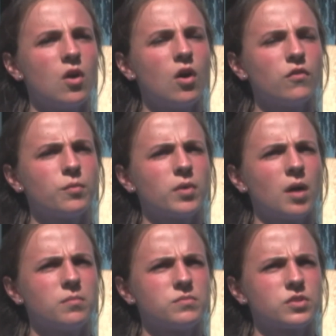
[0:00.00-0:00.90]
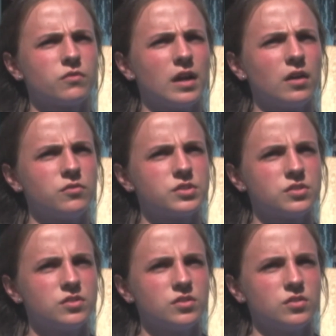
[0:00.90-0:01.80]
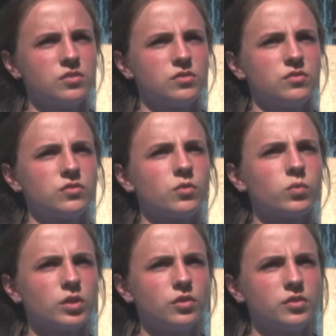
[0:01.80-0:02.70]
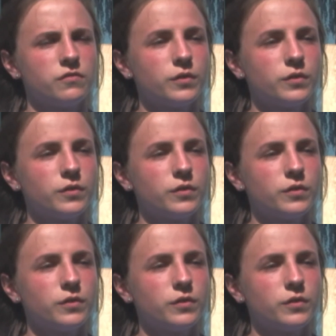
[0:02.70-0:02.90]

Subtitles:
all of the problems around the world.